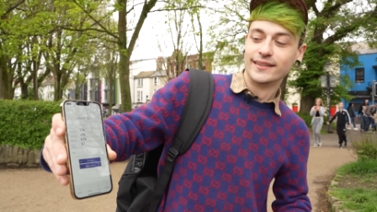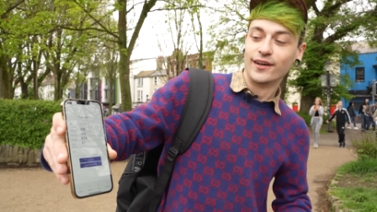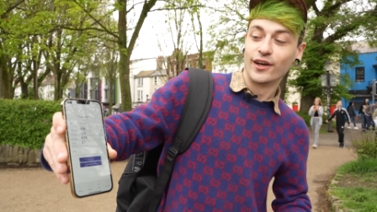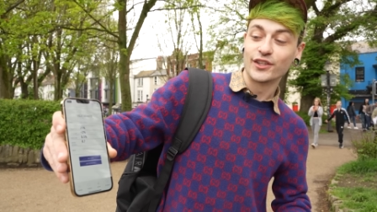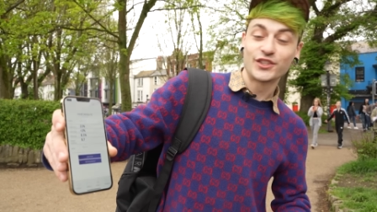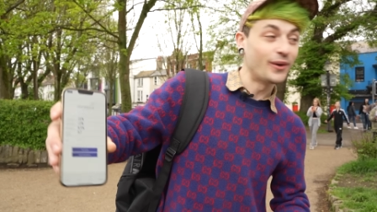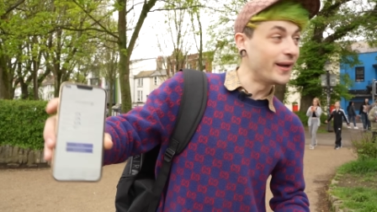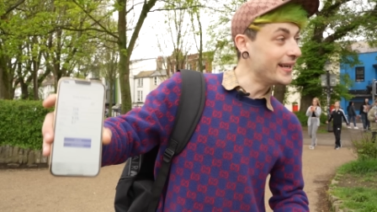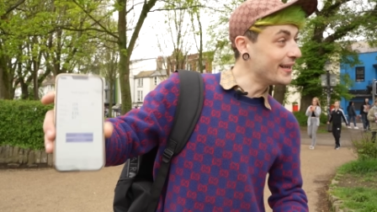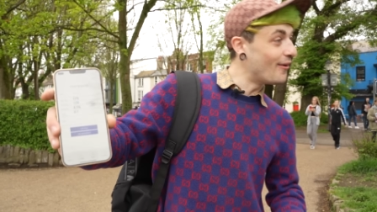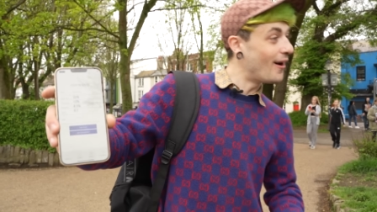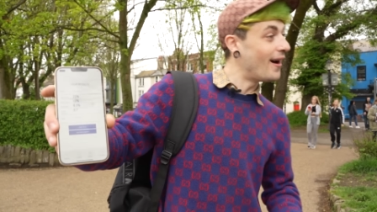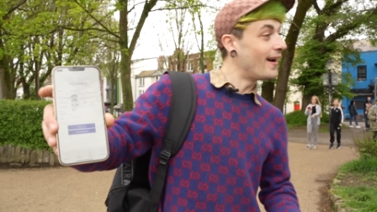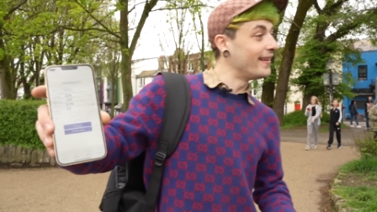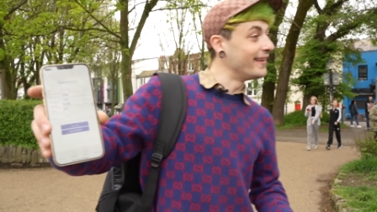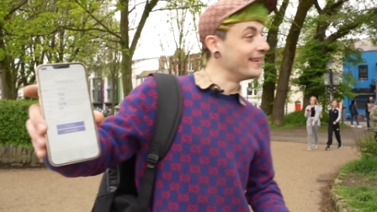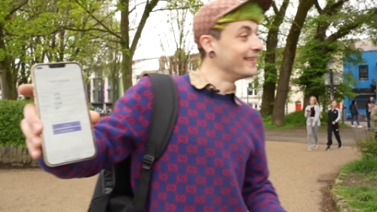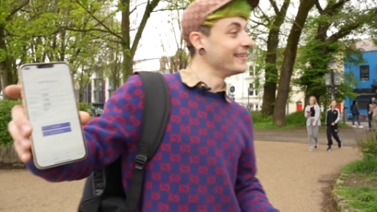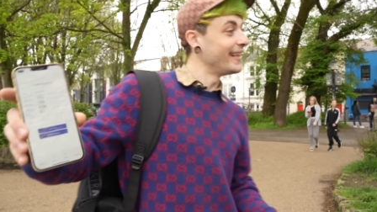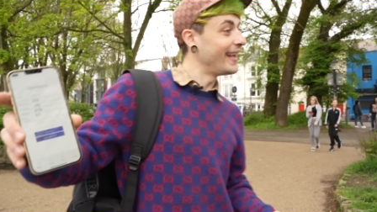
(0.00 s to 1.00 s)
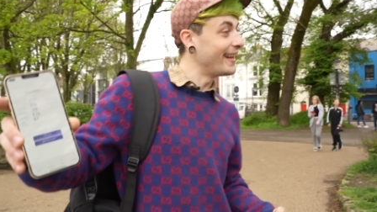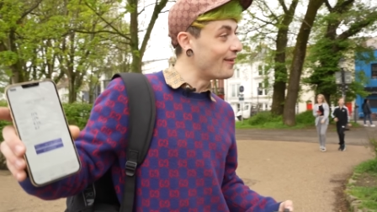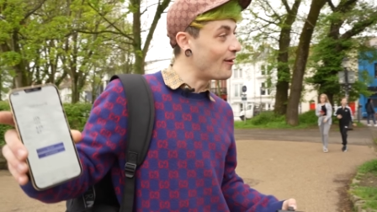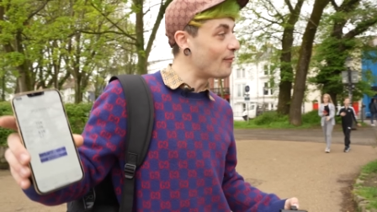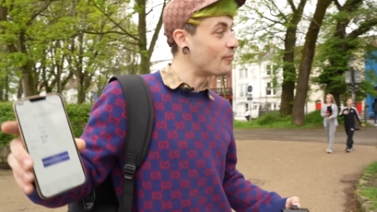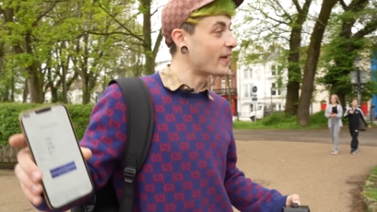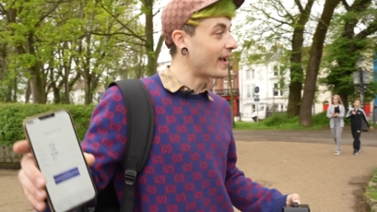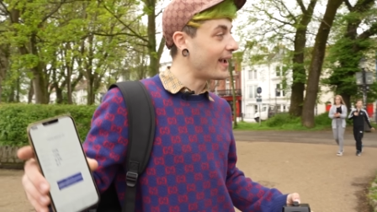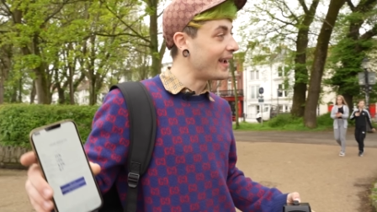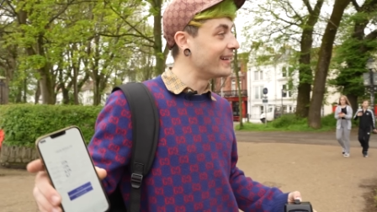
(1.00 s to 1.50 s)
Oh, twenty-one, yeah,
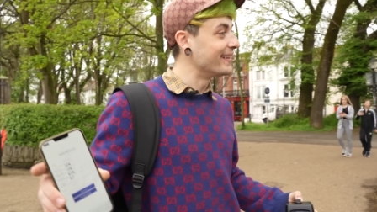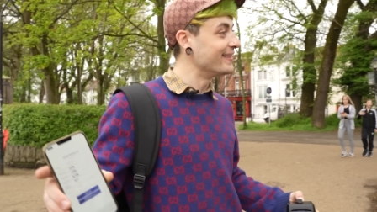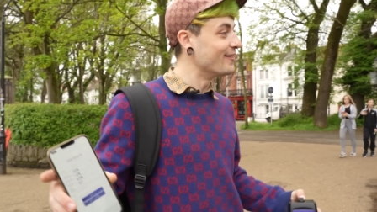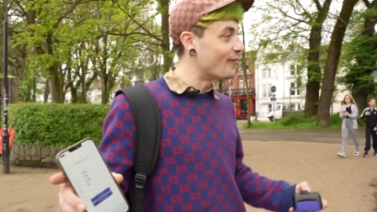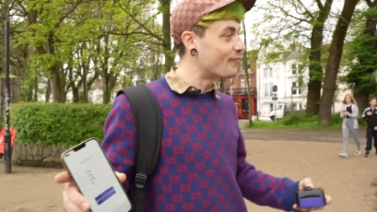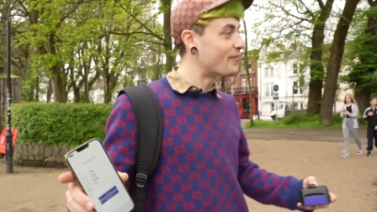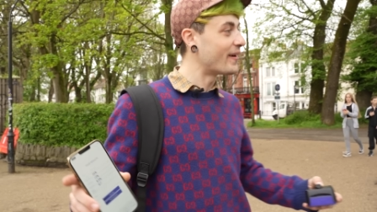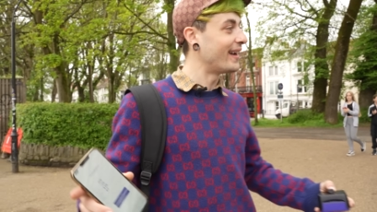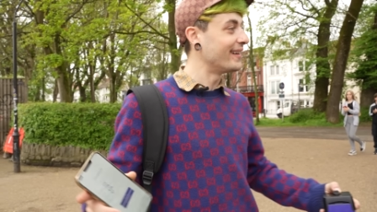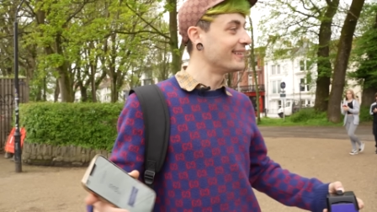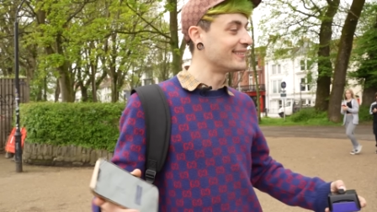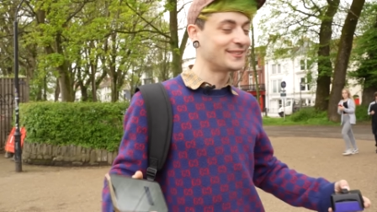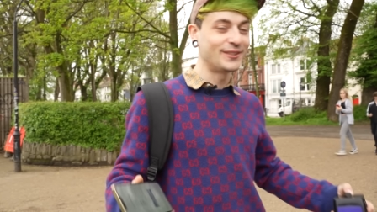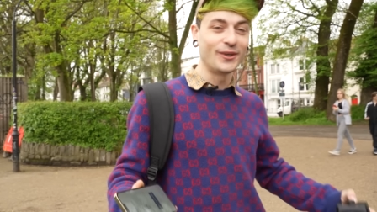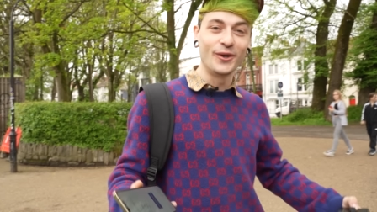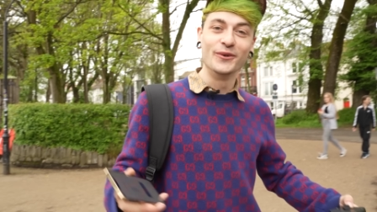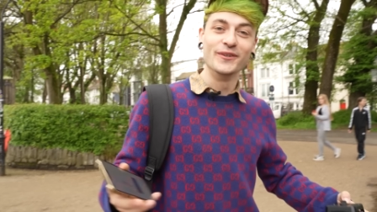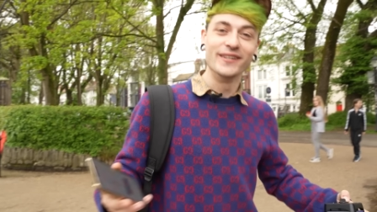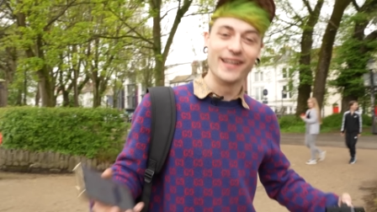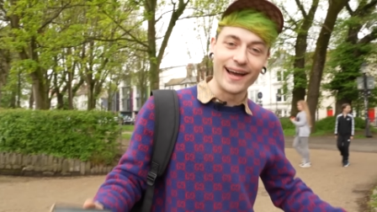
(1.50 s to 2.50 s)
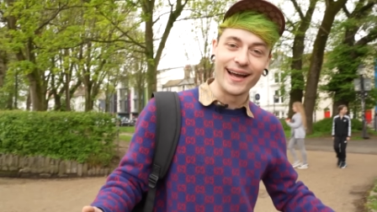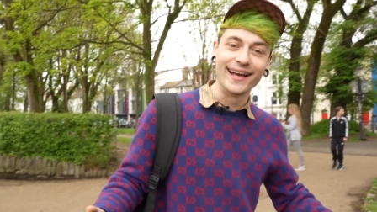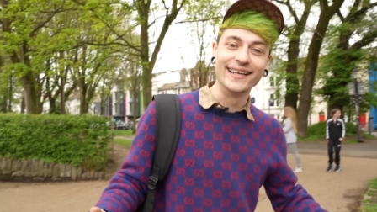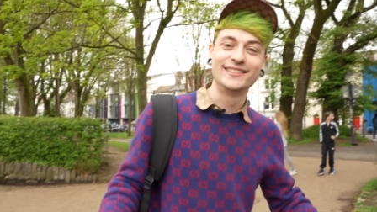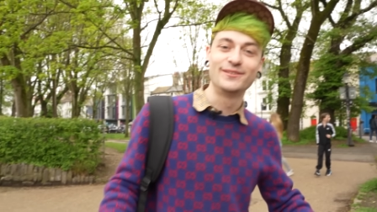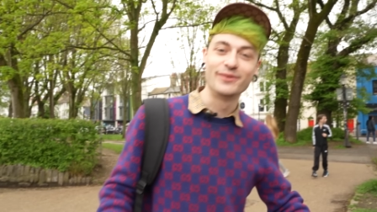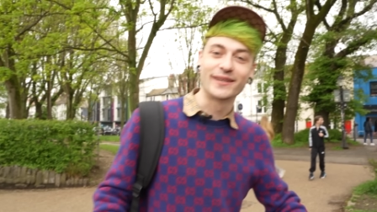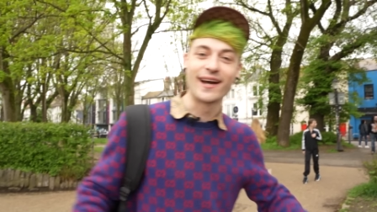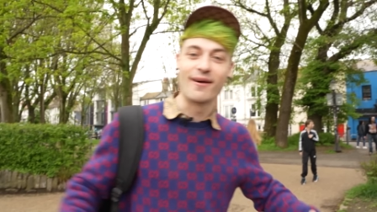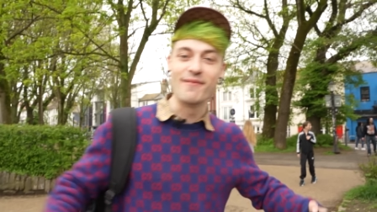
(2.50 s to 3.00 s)
not bad, not bad at all,
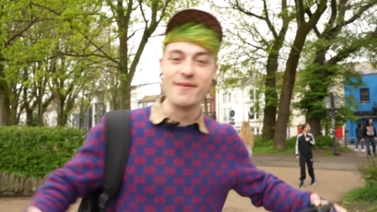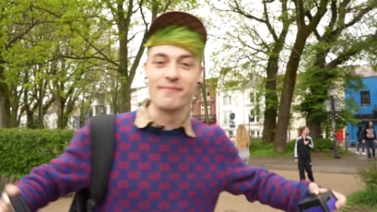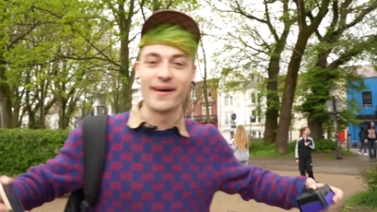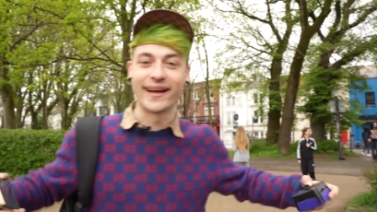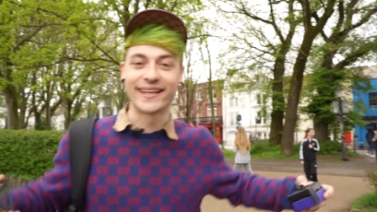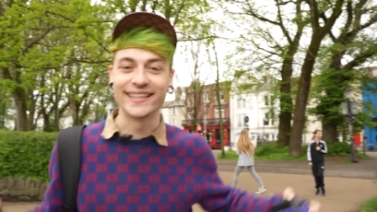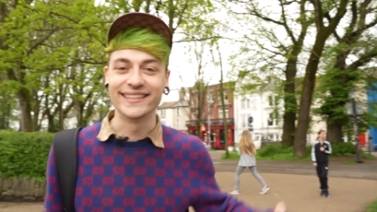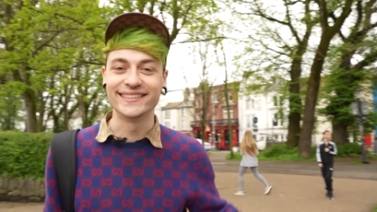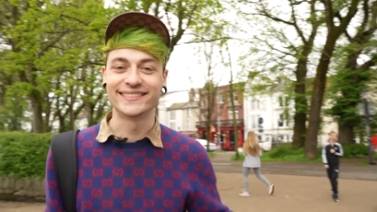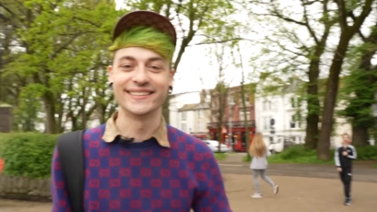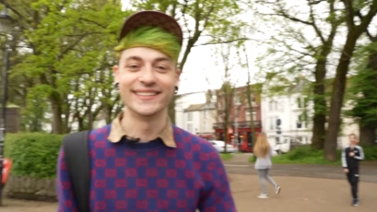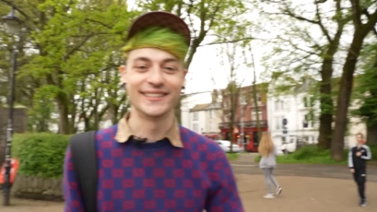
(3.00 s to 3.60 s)
nice. We're coming back into